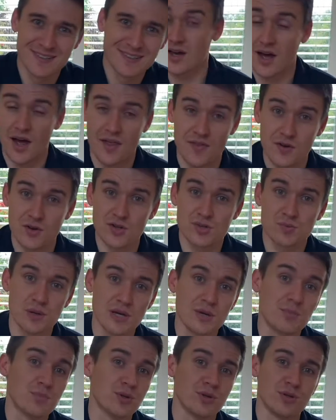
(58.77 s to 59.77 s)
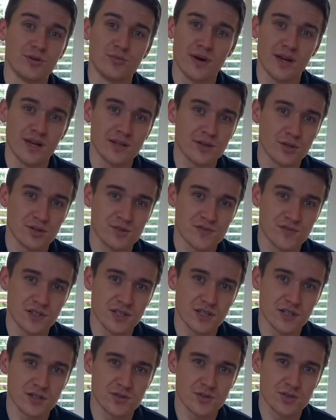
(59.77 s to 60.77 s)
And those people who make those
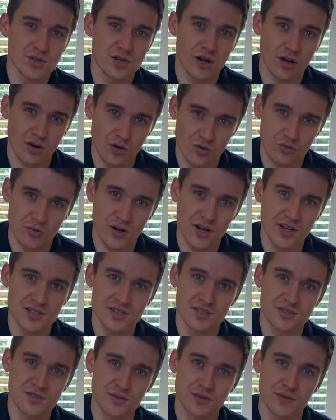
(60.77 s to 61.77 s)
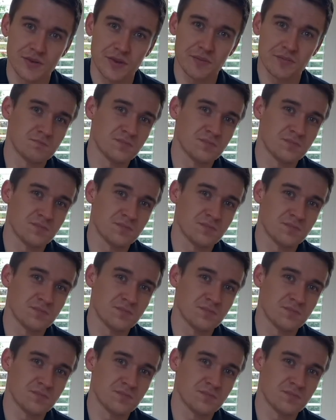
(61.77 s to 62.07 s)
videos are great at doing them.